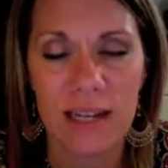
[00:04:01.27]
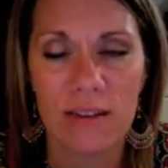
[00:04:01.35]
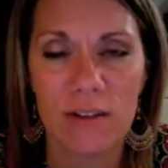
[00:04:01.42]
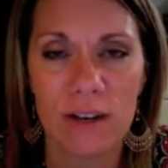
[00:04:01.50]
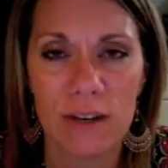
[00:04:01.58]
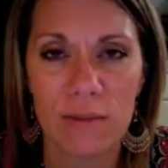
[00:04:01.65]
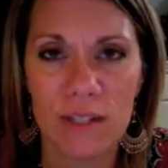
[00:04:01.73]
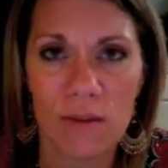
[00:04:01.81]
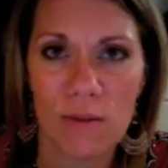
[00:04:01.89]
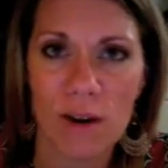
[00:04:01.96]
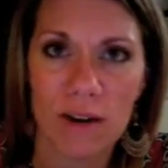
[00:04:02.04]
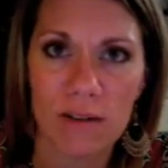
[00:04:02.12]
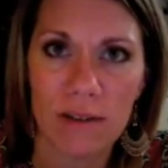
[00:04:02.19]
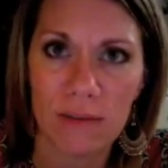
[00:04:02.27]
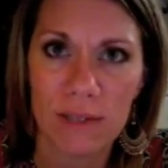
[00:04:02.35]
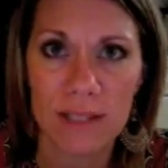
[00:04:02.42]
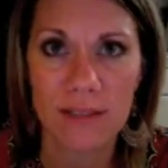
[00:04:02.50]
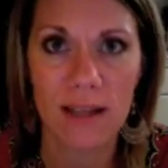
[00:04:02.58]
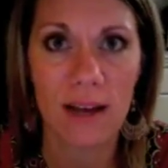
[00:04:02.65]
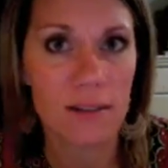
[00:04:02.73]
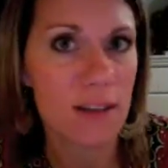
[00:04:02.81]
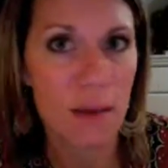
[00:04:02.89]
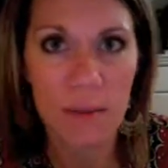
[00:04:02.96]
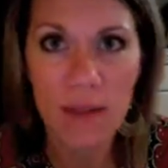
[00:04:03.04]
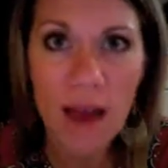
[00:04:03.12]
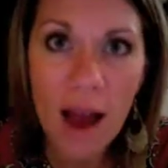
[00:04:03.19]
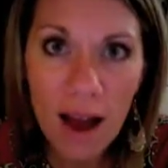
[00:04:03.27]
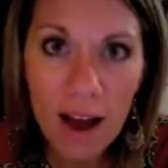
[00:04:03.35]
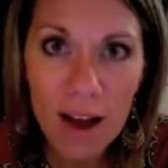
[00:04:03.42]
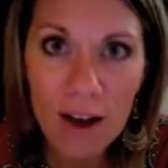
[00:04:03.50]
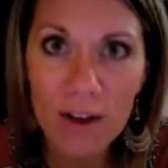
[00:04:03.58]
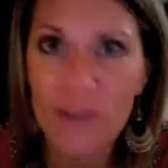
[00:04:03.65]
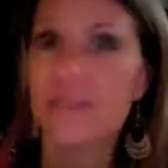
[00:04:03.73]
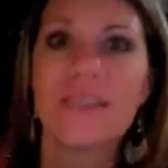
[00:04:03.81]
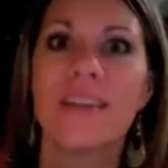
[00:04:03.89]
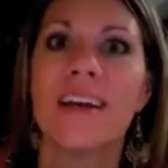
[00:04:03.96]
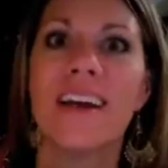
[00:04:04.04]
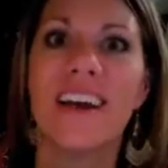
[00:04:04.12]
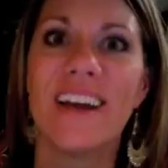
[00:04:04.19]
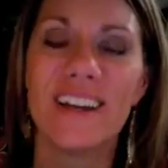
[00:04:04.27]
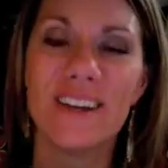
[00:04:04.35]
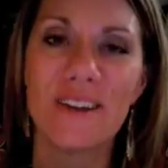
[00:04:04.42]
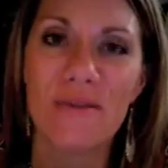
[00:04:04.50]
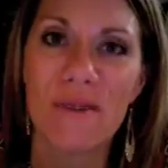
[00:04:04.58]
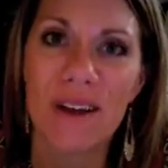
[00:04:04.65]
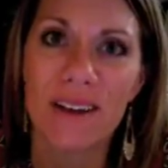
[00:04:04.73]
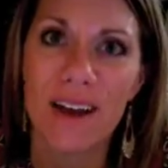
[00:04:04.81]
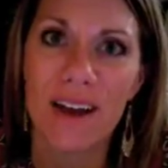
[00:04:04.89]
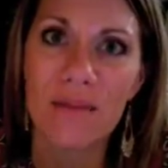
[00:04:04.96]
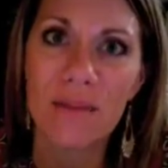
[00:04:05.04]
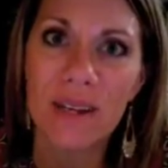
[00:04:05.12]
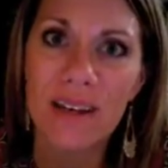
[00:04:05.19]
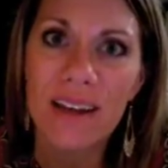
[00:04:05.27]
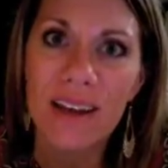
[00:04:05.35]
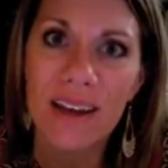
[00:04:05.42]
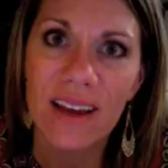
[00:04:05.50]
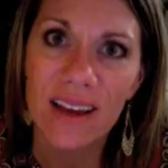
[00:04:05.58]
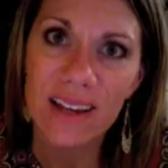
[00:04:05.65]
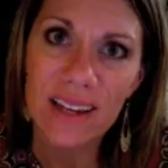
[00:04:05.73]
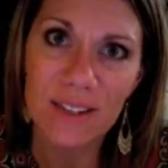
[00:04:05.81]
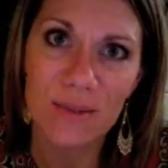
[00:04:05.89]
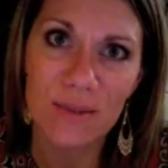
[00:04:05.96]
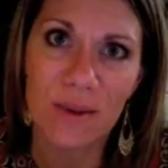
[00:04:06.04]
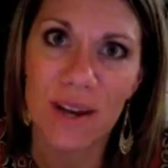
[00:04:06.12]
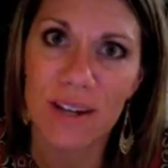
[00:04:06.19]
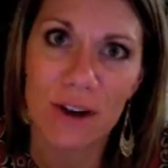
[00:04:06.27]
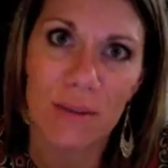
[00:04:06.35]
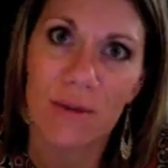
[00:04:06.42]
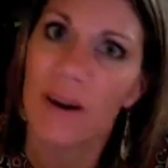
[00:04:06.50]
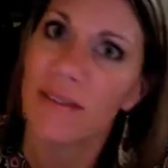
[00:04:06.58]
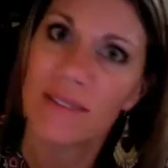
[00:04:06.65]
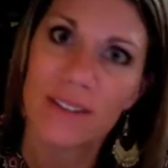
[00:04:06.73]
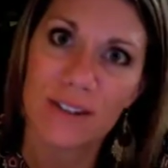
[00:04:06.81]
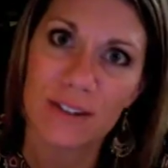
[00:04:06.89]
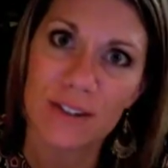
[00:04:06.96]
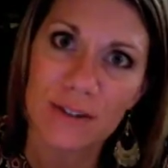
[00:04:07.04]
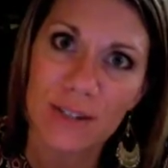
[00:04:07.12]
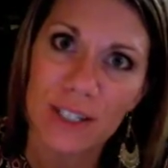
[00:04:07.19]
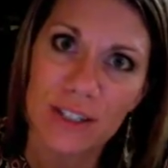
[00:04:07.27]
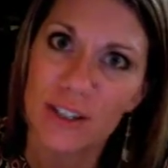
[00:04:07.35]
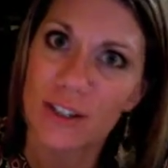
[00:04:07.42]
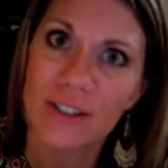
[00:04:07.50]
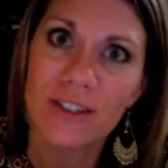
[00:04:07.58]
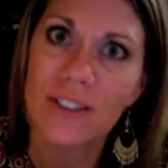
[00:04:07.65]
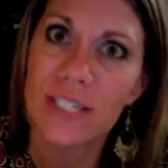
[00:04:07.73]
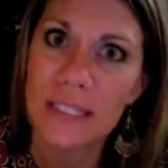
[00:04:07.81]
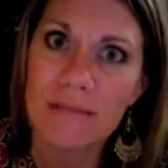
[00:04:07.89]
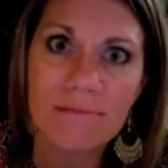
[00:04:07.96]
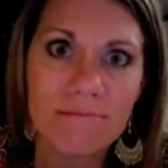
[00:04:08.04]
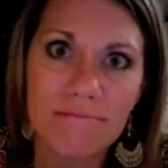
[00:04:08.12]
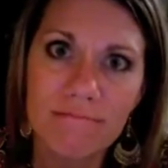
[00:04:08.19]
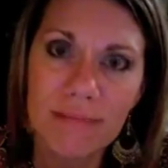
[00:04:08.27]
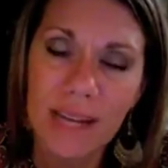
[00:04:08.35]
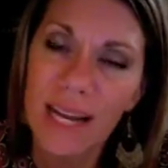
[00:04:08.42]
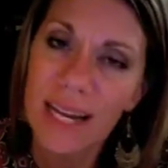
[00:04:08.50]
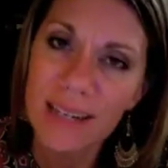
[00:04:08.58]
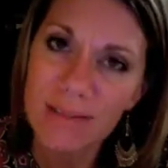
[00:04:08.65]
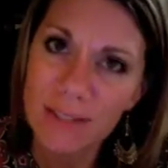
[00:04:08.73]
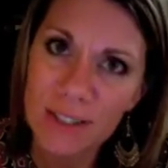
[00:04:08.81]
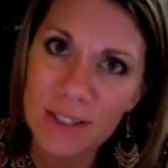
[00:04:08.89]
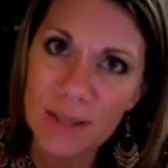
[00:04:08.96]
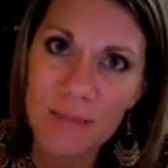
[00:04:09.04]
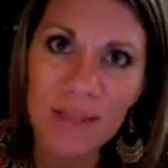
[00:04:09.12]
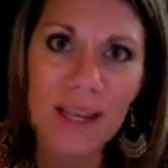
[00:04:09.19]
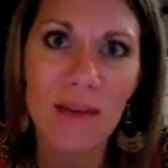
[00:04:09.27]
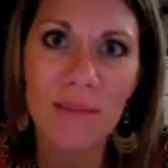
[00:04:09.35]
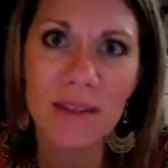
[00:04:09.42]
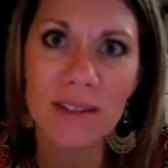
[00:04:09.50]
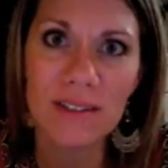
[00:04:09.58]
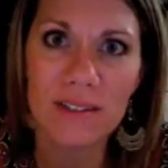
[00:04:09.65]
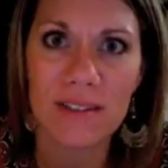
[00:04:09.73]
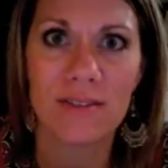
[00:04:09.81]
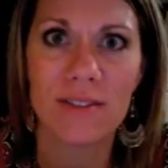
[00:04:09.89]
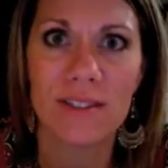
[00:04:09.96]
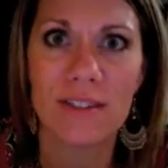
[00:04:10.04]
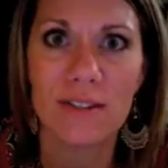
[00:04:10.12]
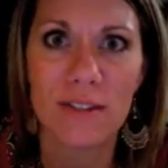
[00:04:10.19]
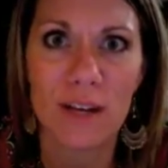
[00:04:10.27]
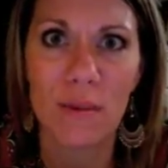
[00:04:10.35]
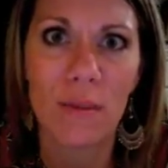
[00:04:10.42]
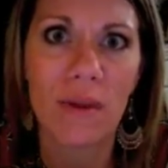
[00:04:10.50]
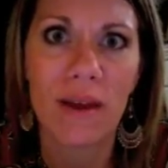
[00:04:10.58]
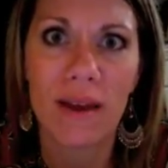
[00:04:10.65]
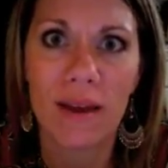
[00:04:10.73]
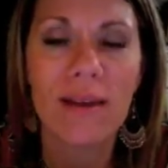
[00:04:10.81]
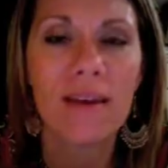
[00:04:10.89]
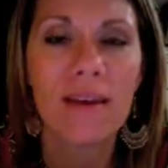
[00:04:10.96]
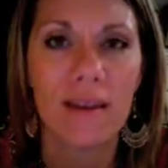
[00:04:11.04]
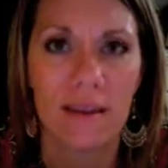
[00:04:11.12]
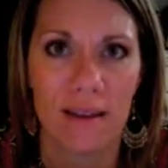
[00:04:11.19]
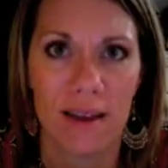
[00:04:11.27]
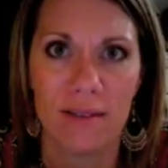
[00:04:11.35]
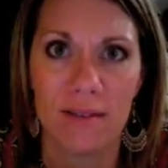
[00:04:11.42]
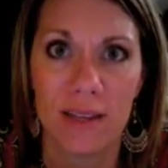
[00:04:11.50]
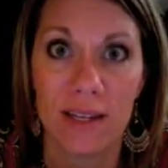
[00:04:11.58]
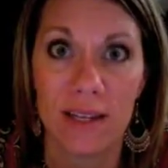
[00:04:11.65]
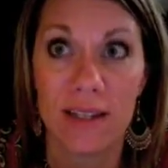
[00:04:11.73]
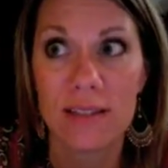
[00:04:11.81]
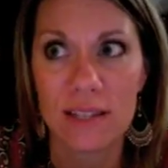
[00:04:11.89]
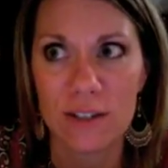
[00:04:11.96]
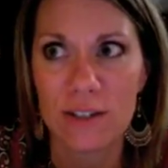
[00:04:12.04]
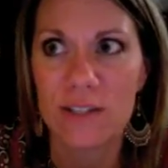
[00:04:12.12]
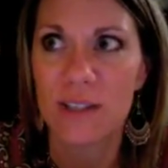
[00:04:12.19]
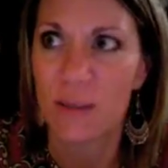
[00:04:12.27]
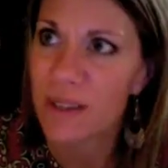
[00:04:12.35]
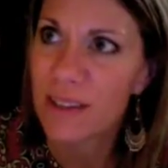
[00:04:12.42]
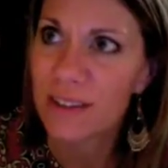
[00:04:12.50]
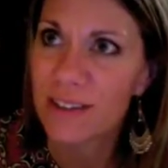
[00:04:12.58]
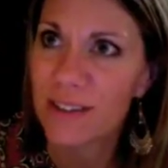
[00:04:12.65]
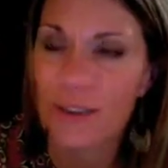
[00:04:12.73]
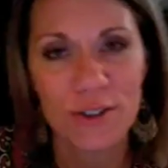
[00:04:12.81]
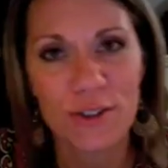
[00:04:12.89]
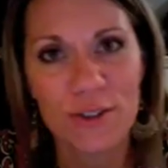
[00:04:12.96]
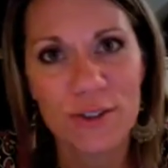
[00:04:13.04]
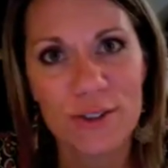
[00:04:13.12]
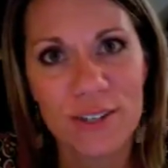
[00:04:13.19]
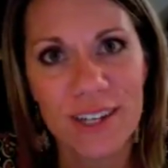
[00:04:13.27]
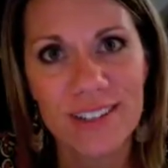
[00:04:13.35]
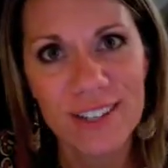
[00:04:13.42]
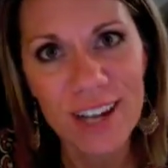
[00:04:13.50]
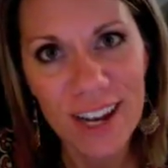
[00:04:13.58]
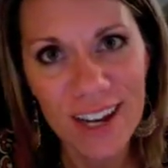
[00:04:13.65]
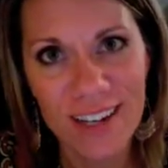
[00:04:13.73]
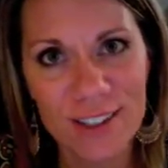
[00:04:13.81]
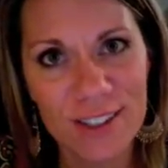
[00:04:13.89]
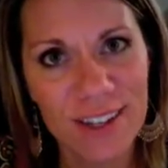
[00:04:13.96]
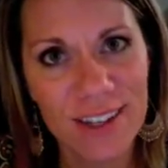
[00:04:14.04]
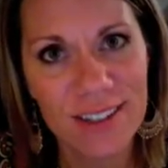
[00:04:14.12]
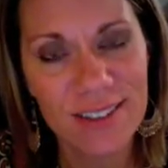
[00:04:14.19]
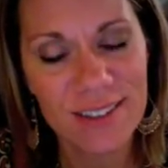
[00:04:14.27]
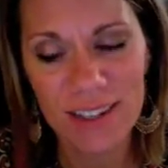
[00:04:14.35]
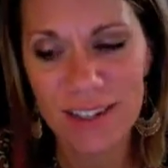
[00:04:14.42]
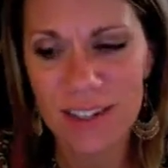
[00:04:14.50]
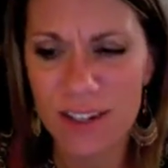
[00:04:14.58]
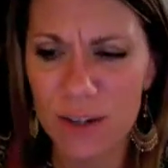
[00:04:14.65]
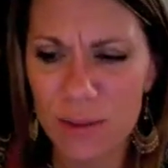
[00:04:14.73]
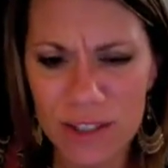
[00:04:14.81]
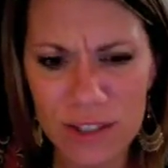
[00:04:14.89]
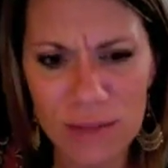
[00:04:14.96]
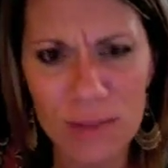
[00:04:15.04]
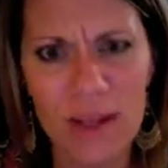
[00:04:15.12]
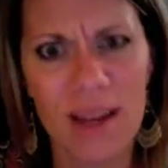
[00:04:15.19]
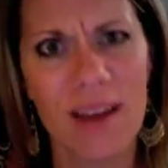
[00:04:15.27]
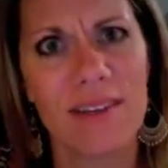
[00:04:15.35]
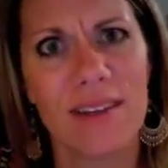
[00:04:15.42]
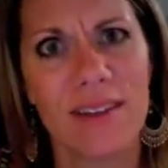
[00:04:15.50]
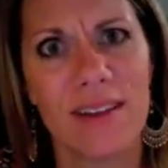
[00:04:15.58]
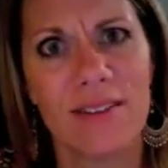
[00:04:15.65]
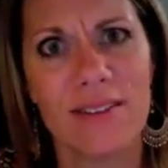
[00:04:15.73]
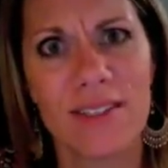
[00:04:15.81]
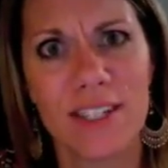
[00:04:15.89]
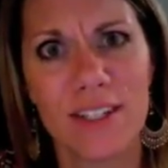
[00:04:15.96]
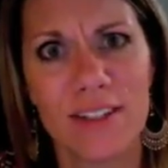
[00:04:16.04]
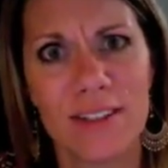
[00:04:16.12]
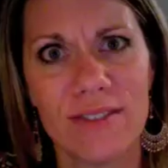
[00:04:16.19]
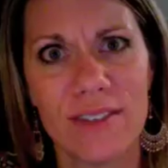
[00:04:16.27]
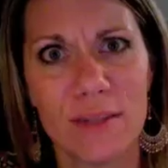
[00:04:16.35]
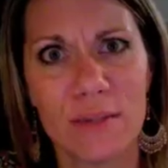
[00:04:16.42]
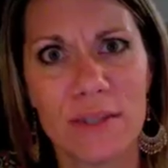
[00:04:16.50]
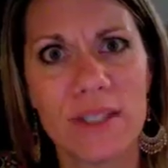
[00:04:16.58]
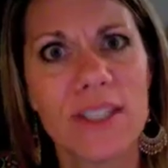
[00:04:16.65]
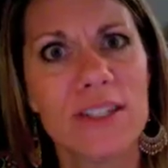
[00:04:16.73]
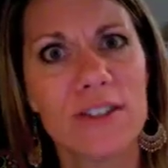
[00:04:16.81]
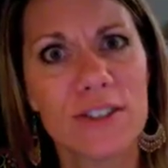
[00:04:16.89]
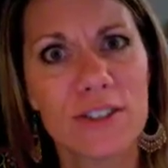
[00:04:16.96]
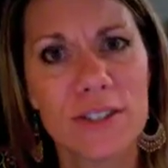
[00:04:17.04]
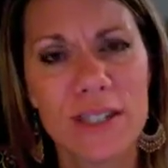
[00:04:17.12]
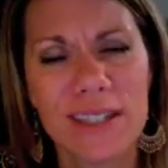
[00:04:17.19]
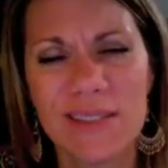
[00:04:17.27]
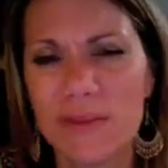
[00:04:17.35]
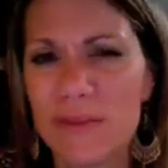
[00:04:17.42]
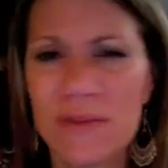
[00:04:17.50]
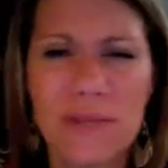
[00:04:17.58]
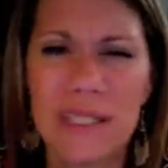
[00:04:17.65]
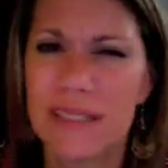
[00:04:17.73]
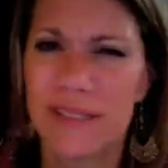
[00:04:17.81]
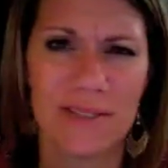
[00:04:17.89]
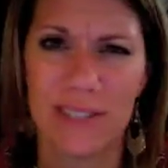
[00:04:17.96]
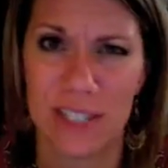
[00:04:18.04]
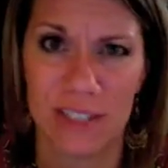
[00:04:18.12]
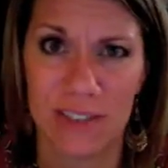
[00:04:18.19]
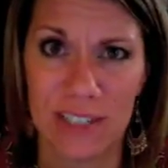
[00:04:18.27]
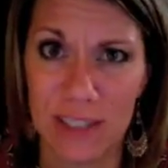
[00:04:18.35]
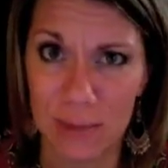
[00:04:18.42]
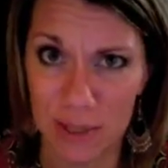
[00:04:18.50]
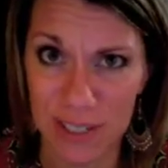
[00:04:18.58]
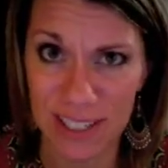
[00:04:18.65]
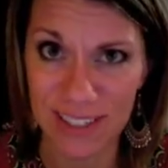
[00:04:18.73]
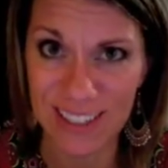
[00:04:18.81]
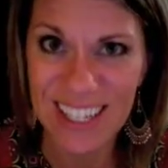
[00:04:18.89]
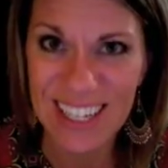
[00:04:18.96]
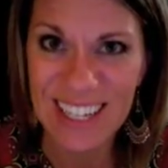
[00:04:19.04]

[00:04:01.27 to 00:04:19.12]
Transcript: Now, granted, we don't walk around with a sign on top of the house, whatnot, but it is when I drop her off in the nursery at church, and hey, should something happen, there's gloves in her diaper bag, kind of thing. And that's actually something that the church nursery had changed and said, we should be having gloves here available in the nursery. We live in a very, very small town.